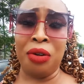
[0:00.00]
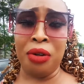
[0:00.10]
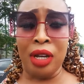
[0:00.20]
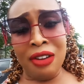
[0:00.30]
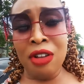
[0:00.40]
You
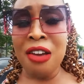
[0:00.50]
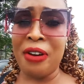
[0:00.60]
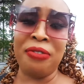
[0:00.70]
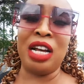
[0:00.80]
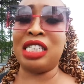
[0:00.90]
know,
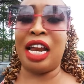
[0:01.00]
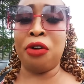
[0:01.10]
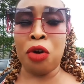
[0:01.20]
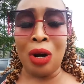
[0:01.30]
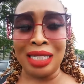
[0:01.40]
5,000
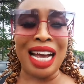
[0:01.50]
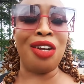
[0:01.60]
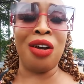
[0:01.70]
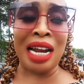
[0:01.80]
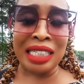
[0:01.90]
no go. I said, I
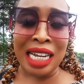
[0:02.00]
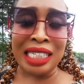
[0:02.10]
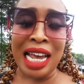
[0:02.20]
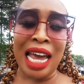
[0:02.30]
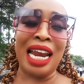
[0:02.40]
don't understand.
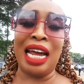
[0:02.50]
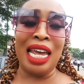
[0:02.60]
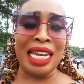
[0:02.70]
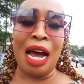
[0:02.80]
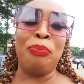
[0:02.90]
Say, hey,
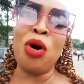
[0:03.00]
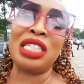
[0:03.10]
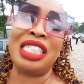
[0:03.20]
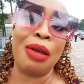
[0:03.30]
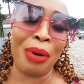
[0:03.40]
now
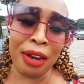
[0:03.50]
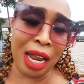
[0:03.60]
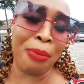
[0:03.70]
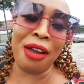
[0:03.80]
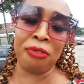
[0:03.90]
boats,
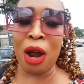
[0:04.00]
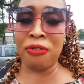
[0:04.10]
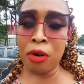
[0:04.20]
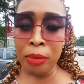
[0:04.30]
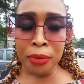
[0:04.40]
they buy
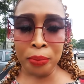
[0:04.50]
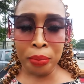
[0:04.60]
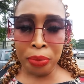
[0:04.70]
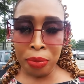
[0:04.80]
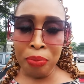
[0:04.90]
fuel for
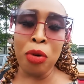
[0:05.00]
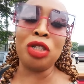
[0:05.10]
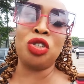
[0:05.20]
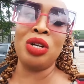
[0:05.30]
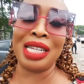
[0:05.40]
me.
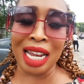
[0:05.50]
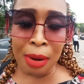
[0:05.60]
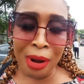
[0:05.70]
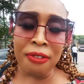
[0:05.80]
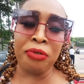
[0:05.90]
Boats, no, sir, they
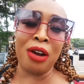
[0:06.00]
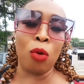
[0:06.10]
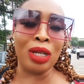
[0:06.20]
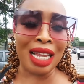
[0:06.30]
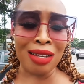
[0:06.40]
buy fuel
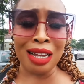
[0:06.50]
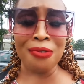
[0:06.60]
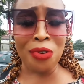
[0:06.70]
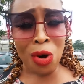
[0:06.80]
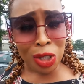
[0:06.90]

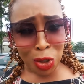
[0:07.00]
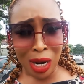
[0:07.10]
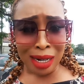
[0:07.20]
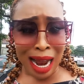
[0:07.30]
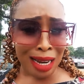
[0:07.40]

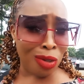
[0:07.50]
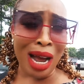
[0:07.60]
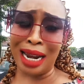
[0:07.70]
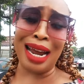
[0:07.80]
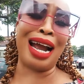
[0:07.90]
1,400.
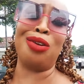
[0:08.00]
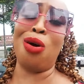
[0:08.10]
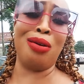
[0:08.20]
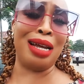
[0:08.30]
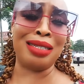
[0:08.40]
I
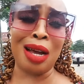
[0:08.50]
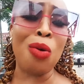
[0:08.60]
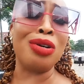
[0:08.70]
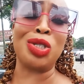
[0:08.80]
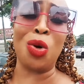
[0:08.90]
don't understand
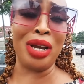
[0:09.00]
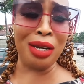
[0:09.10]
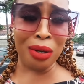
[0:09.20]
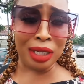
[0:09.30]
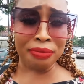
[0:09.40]
what's
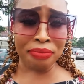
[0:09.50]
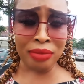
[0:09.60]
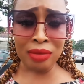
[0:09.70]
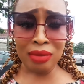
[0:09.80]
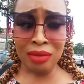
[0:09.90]
going
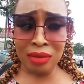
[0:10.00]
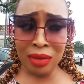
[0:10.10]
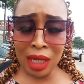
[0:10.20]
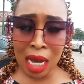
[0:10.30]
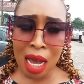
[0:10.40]

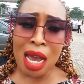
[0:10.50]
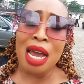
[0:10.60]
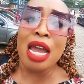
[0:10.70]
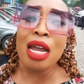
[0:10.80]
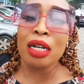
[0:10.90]

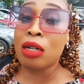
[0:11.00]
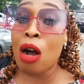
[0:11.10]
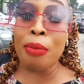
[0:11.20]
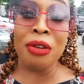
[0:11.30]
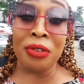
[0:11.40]
on.
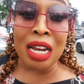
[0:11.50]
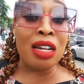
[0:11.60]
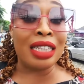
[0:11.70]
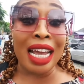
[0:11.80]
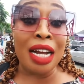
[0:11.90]
Come, if I'm
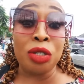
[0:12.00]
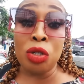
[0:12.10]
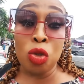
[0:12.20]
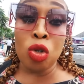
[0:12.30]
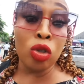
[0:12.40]
not tired
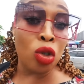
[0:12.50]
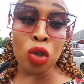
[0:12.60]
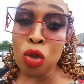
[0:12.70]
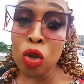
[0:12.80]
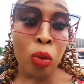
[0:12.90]
to
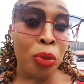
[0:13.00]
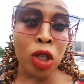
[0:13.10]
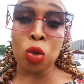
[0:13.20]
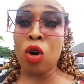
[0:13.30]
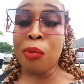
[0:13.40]
do
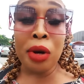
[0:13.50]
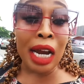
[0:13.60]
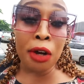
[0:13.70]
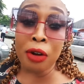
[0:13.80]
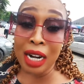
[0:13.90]
boat work, more
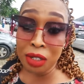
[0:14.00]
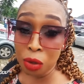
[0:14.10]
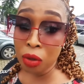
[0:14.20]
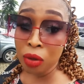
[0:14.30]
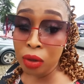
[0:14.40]
than go resting.